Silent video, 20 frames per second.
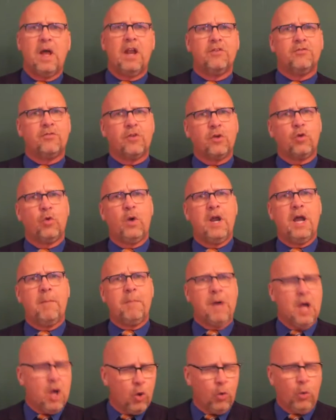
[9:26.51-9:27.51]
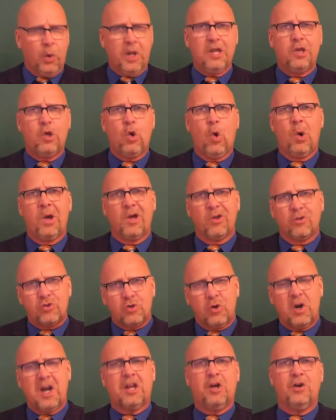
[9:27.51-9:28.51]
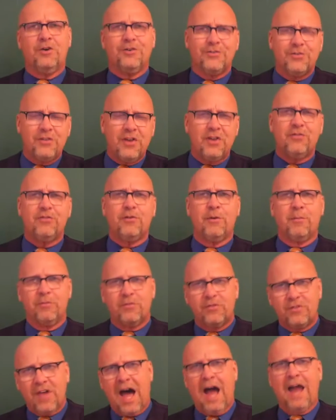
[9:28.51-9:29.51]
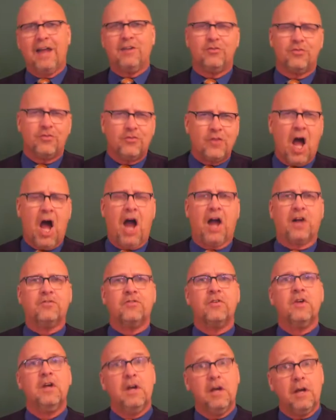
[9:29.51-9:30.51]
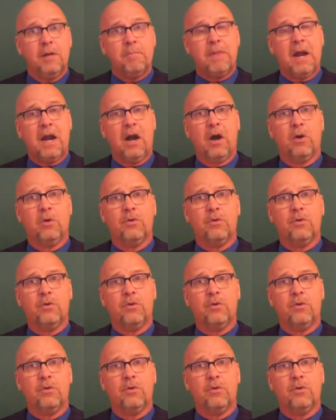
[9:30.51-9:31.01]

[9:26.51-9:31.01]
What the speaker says: as well as the grip, recoil, trigger, system, sights, stocks, and